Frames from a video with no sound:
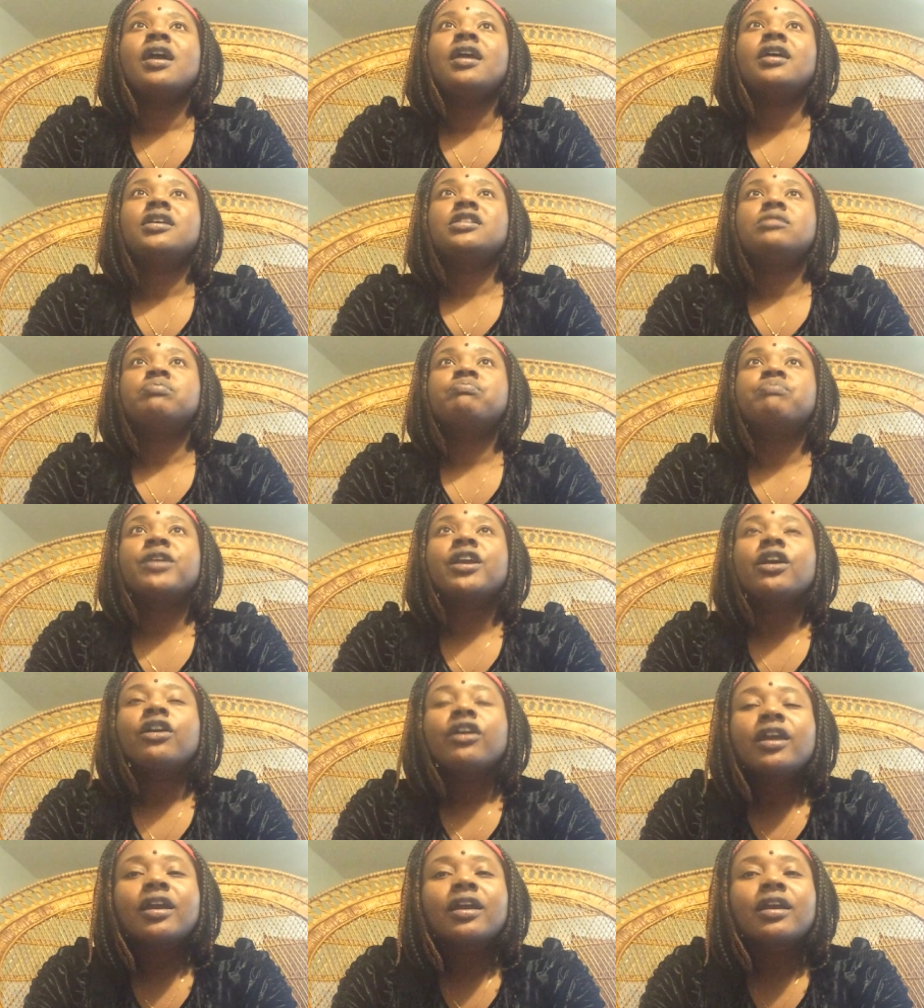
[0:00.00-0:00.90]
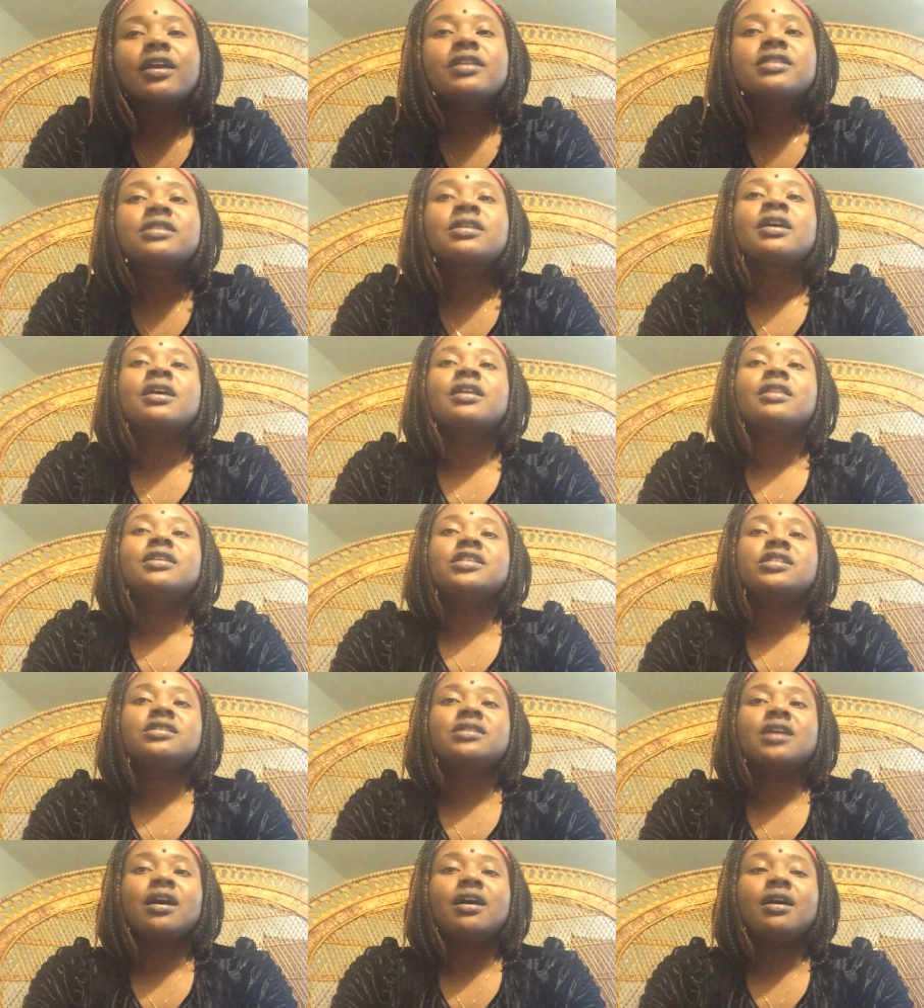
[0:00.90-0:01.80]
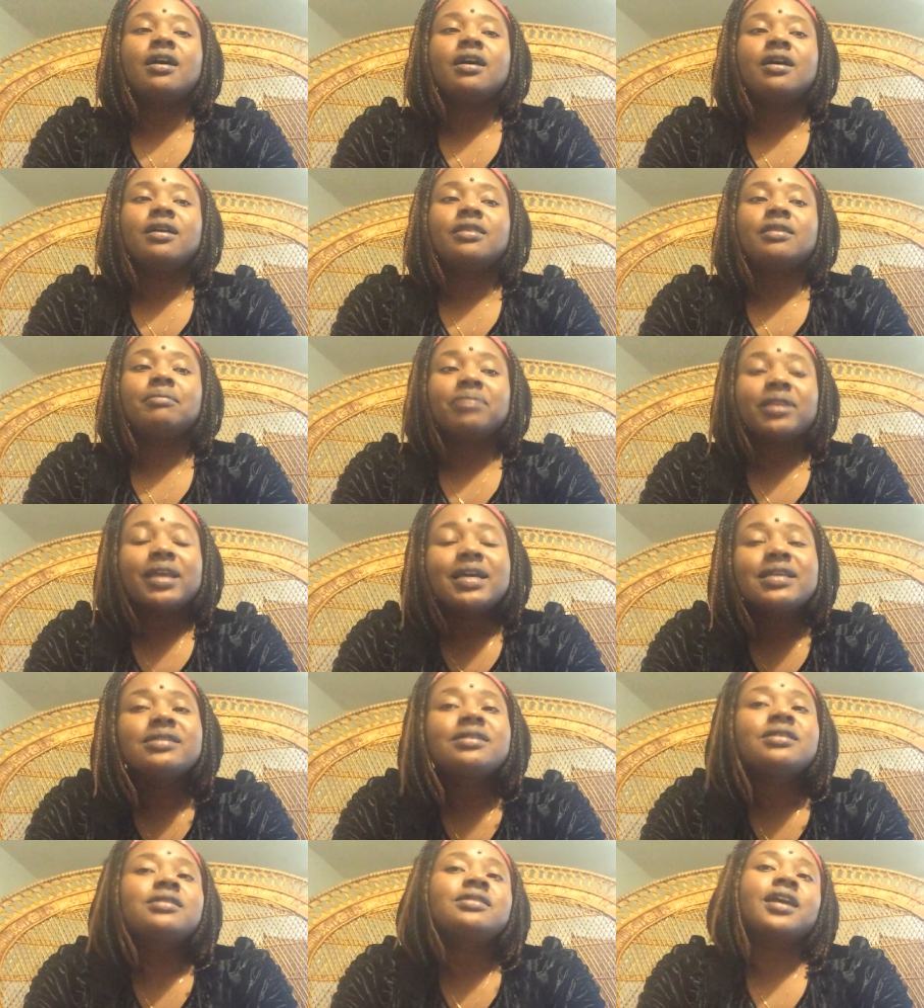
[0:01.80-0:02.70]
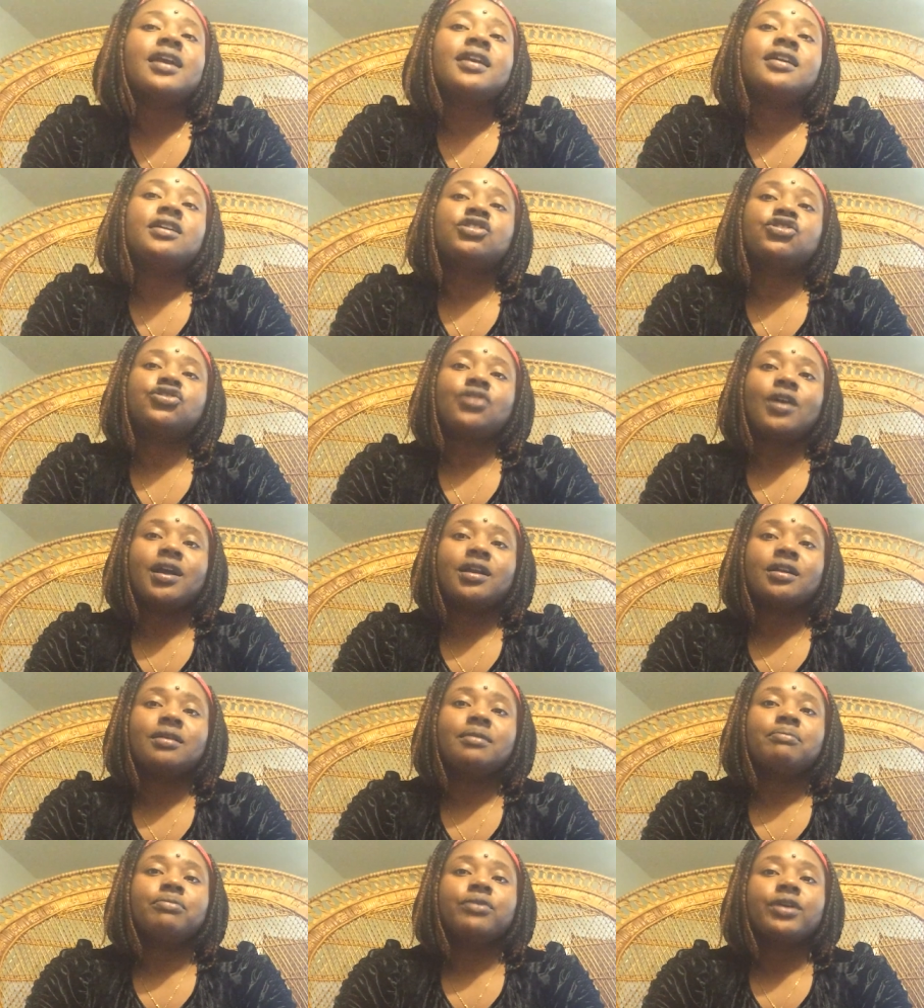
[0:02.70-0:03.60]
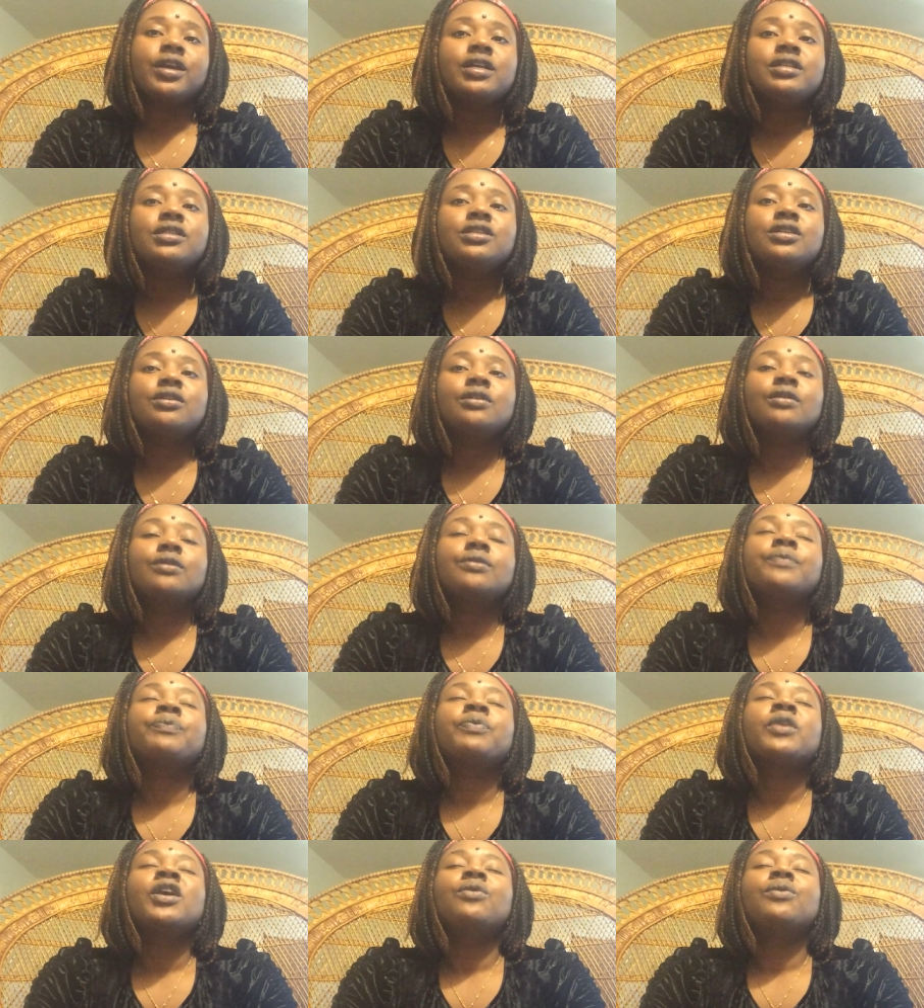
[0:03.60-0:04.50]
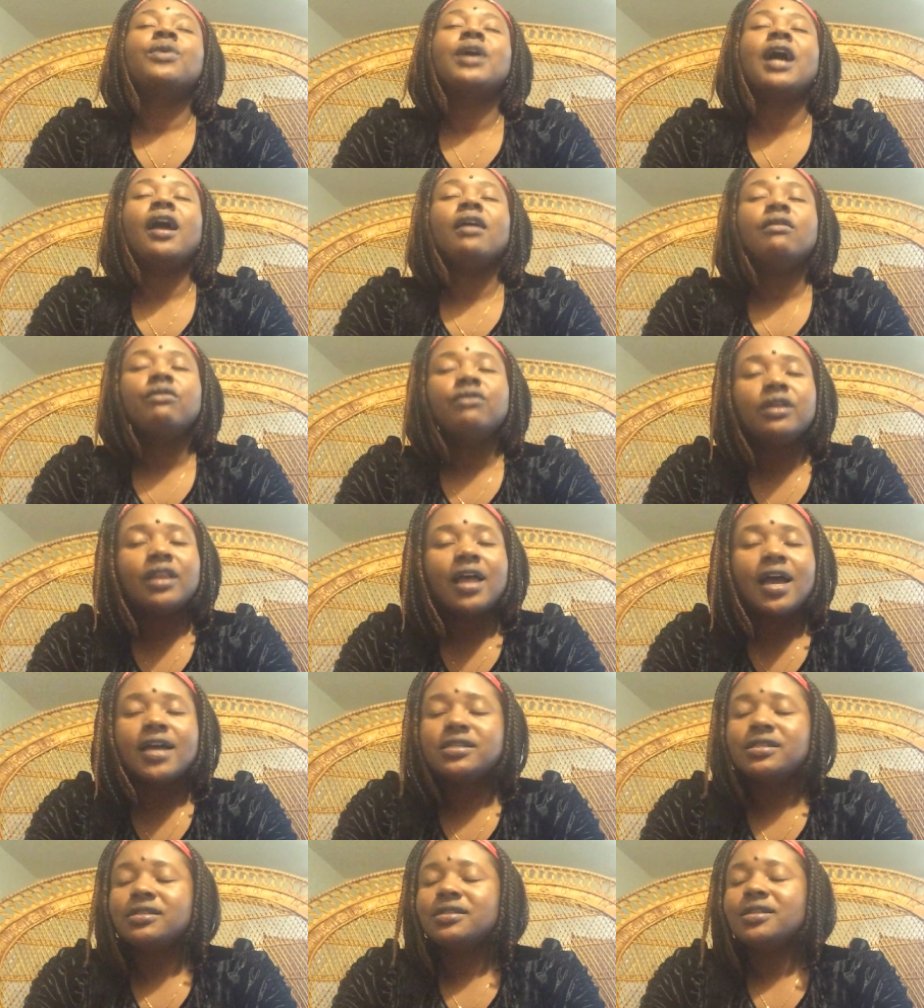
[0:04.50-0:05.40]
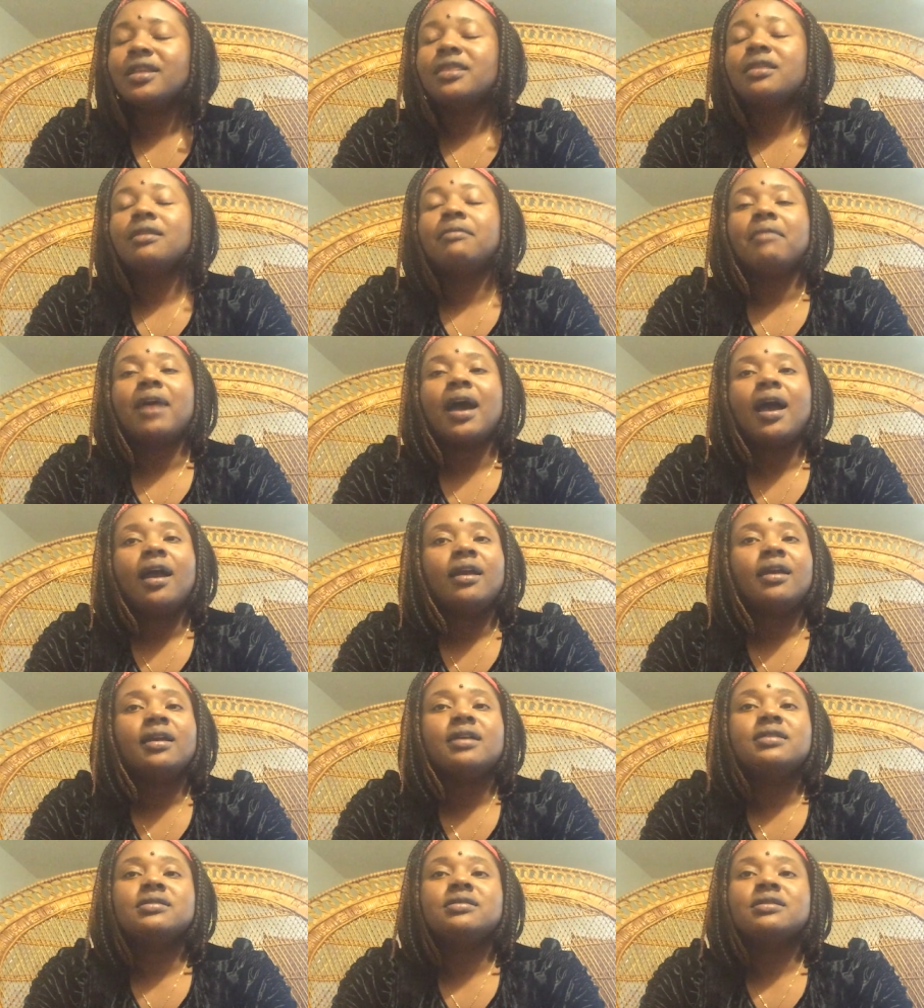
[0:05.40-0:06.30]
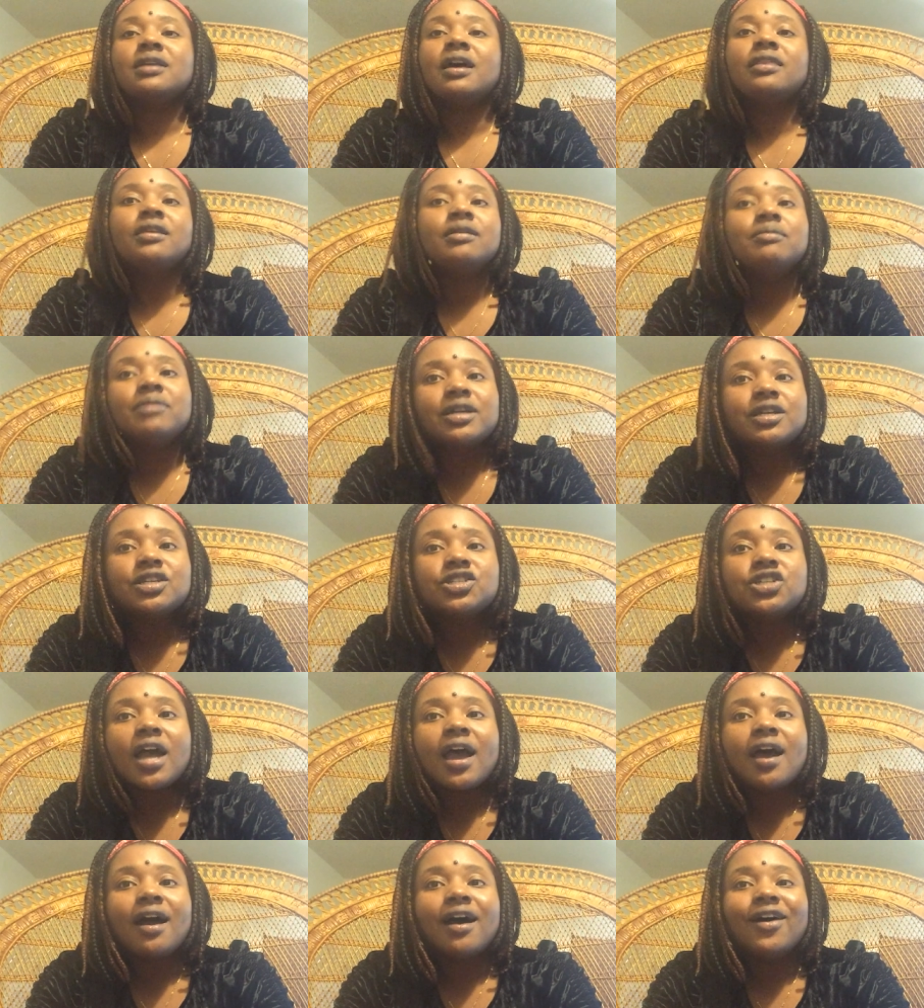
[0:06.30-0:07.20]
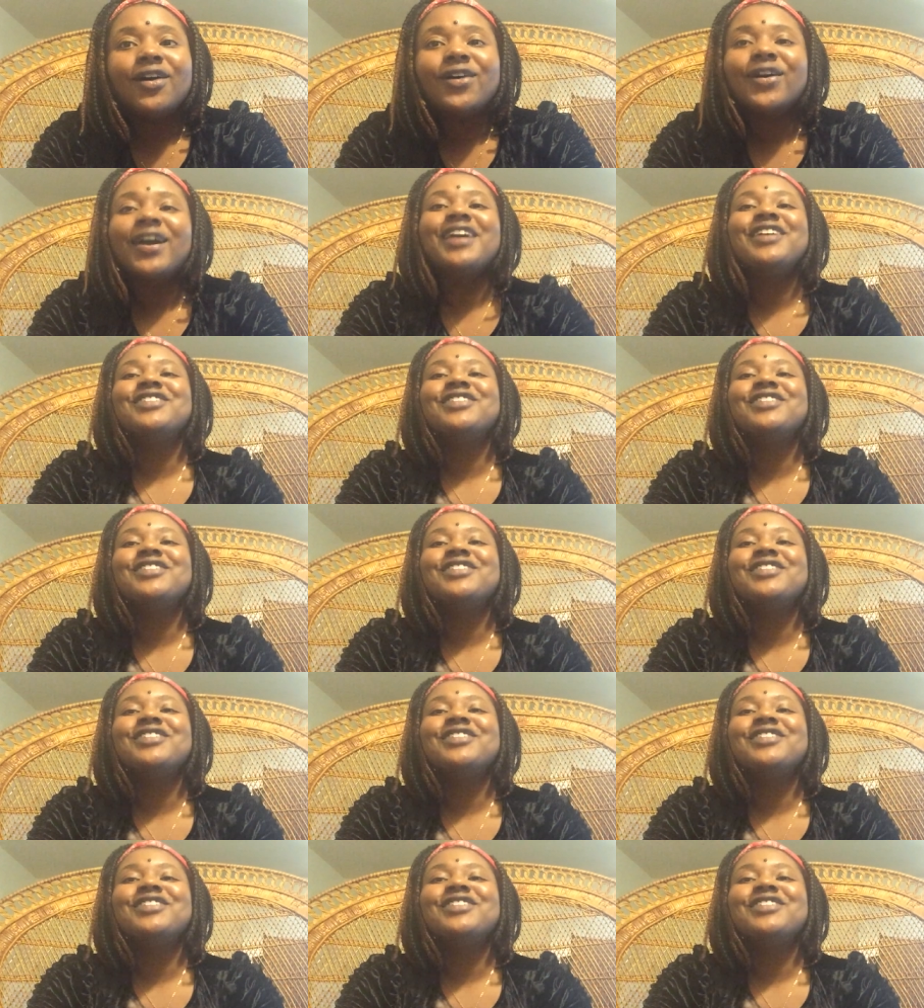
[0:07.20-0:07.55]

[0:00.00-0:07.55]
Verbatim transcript: experience this uh the blessing that he is trying to bring to you what i realize is that the mind is nothing but a child